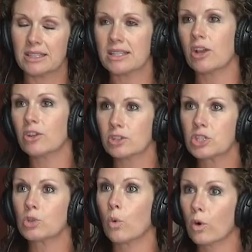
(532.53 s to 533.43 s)
to tell their
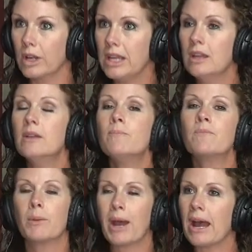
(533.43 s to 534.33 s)
story
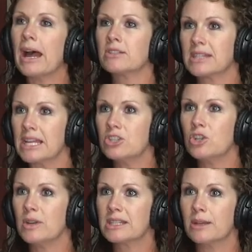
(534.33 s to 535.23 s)
about how St.
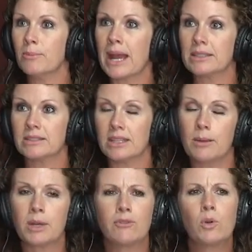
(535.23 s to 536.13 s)
Jude has impacted
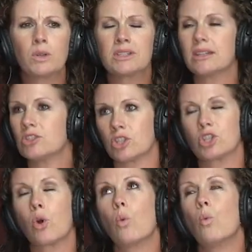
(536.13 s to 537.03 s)
them. And of course, that's
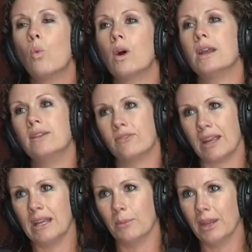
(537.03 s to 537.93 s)
just one
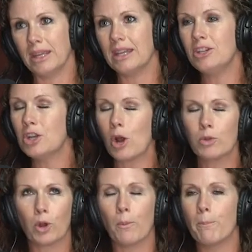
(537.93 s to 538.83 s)
family. And you know
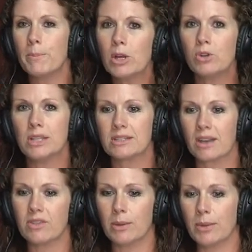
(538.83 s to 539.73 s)
there are millions
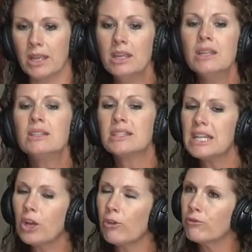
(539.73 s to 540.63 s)
of them. But to
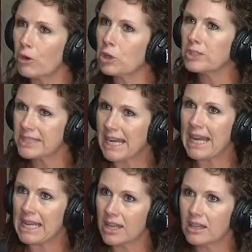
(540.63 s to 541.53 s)
hear
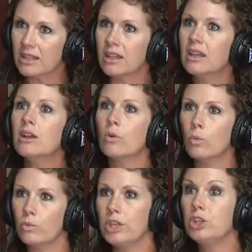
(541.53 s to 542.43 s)
firsthand the